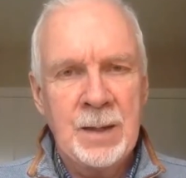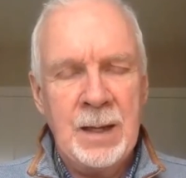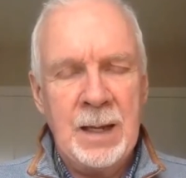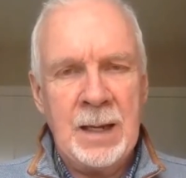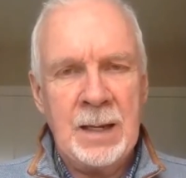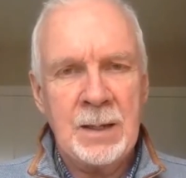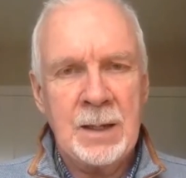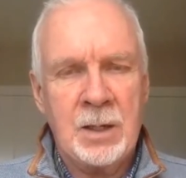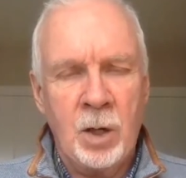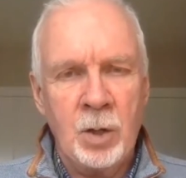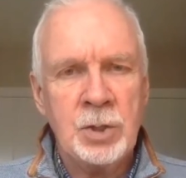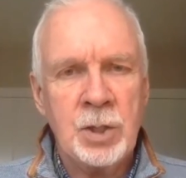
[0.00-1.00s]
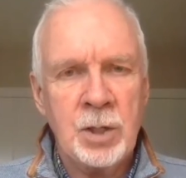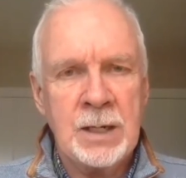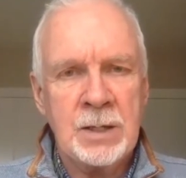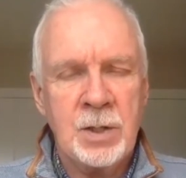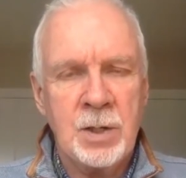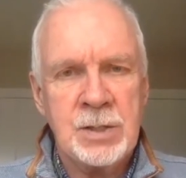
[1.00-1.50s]
And culture,
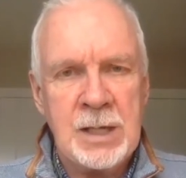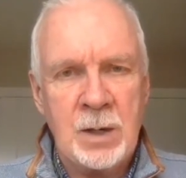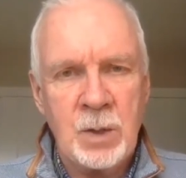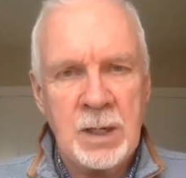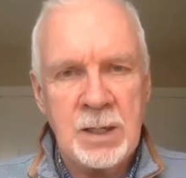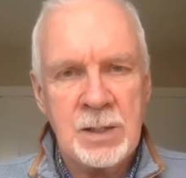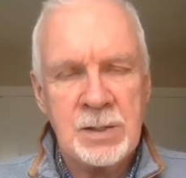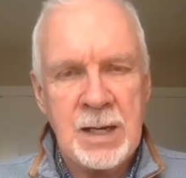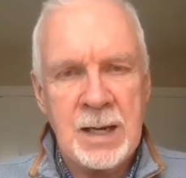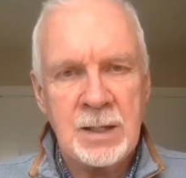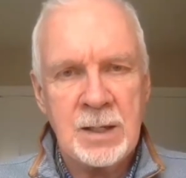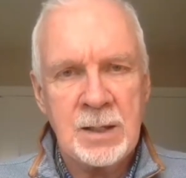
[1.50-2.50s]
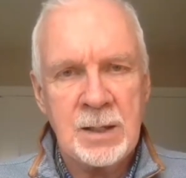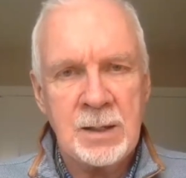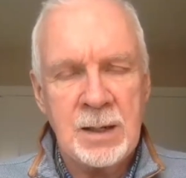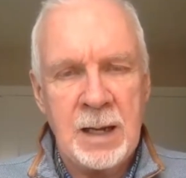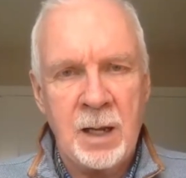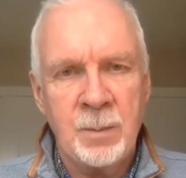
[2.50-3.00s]
it turns out, is that
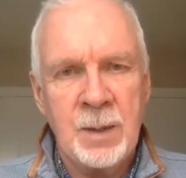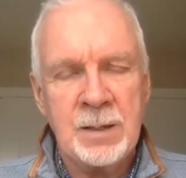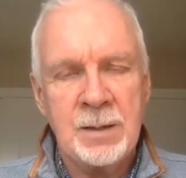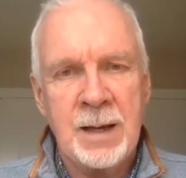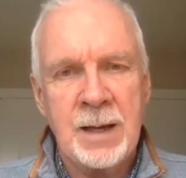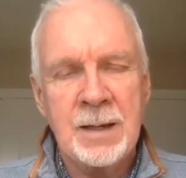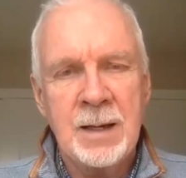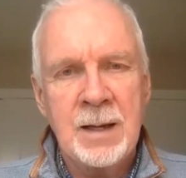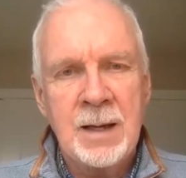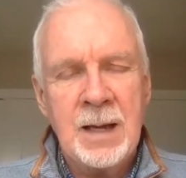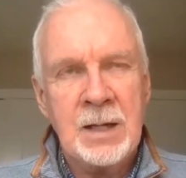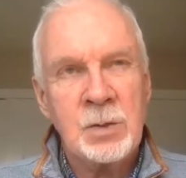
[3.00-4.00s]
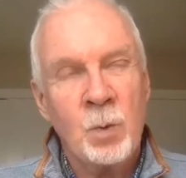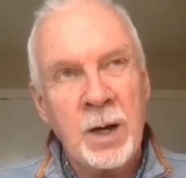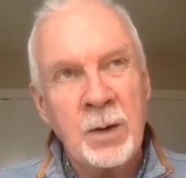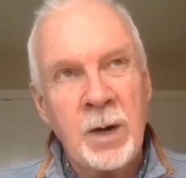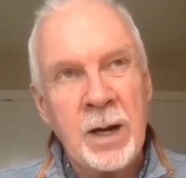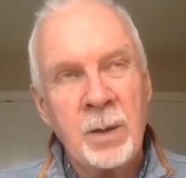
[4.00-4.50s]
element that, as
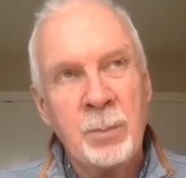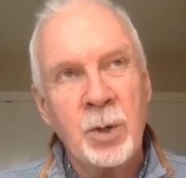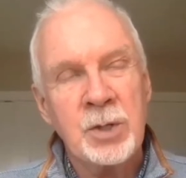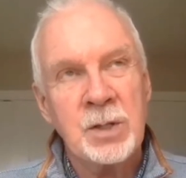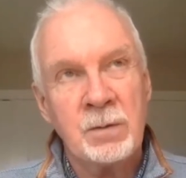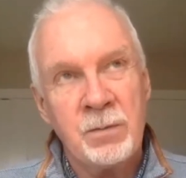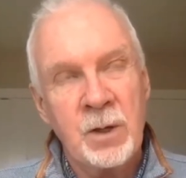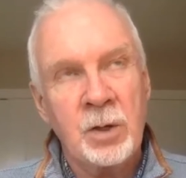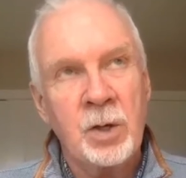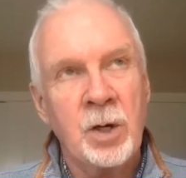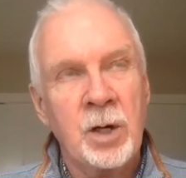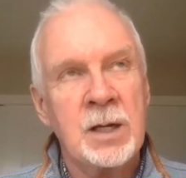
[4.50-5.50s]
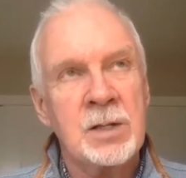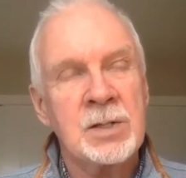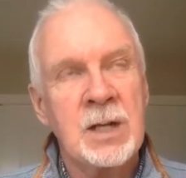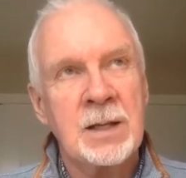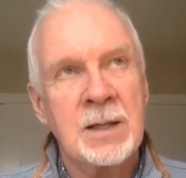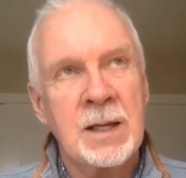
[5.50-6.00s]
one writer puts it, Phil Cook has
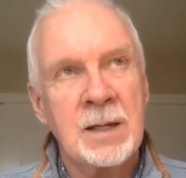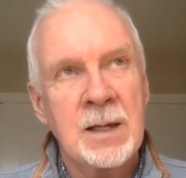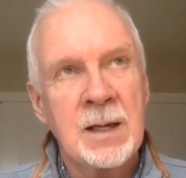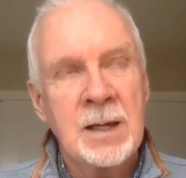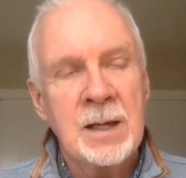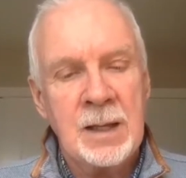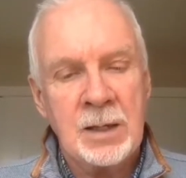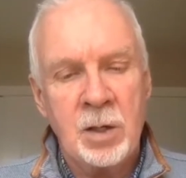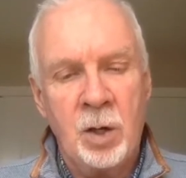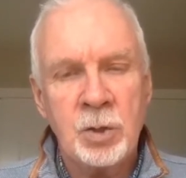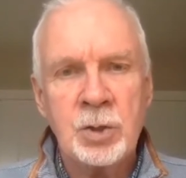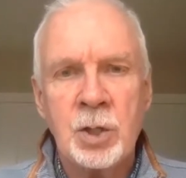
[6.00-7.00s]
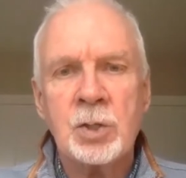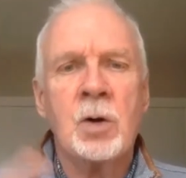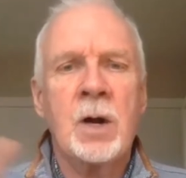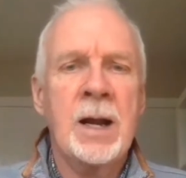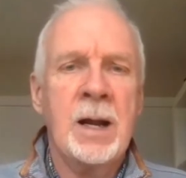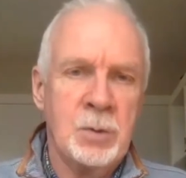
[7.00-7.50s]
said that culture
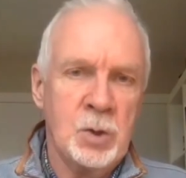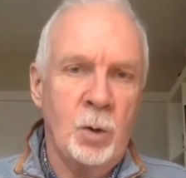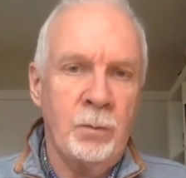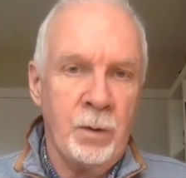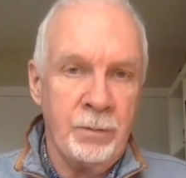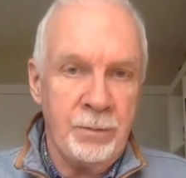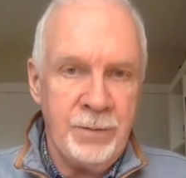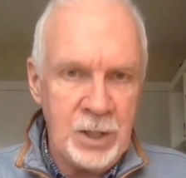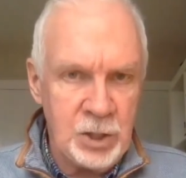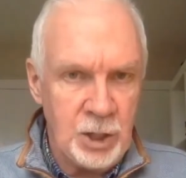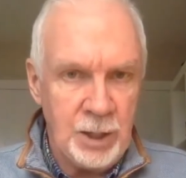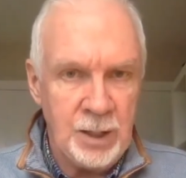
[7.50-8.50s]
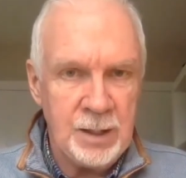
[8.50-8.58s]
triumphs over vision.